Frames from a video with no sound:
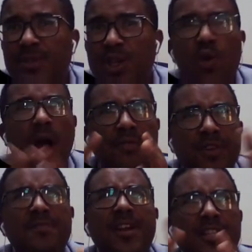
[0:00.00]
you have
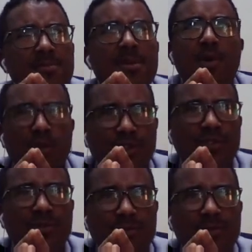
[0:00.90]
different
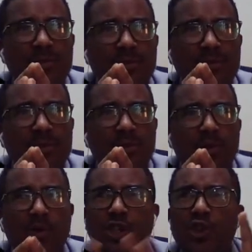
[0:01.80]
memories
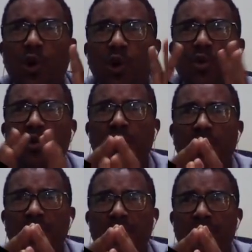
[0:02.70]
with
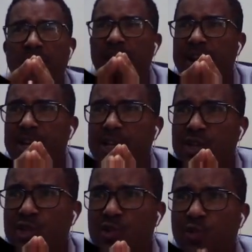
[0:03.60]
your
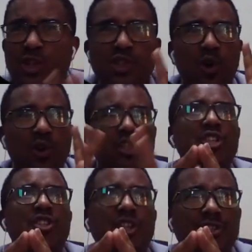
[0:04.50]
friends, with your
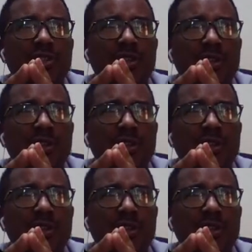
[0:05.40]
teachers.